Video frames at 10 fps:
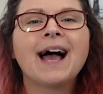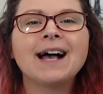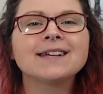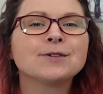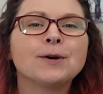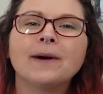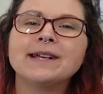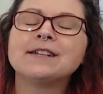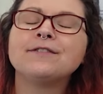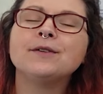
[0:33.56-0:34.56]
As
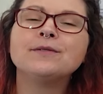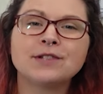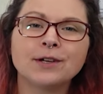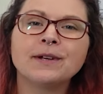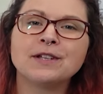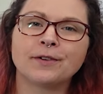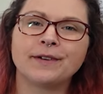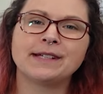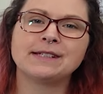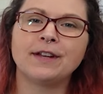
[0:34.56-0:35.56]
always, if you do enjoy
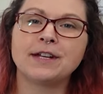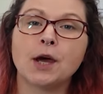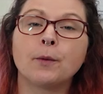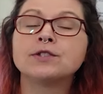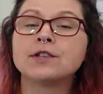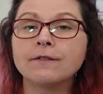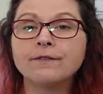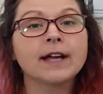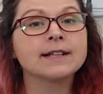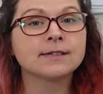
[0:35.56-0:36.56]
this video, don't
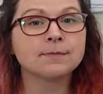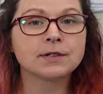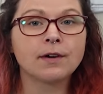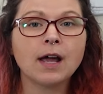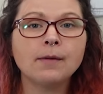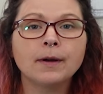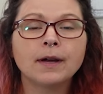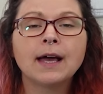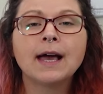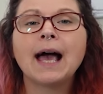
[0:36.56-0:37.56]
forget to subscribe
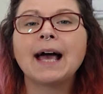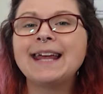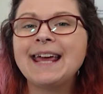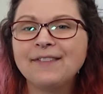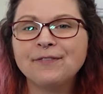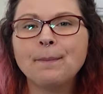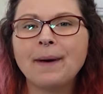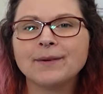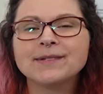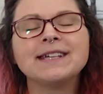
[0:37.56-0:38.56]
and hit the
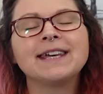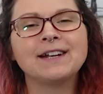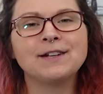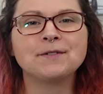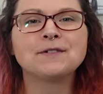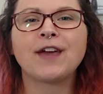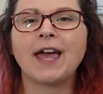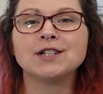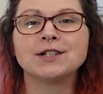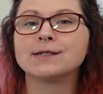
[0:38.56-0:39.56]
bell so you get
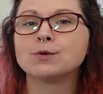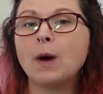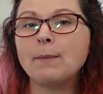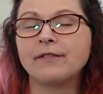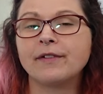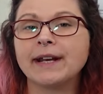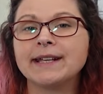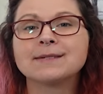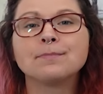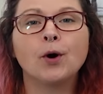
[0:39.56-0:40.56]
notifications when we
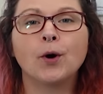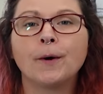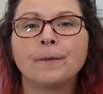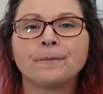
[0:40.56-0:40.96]
release more.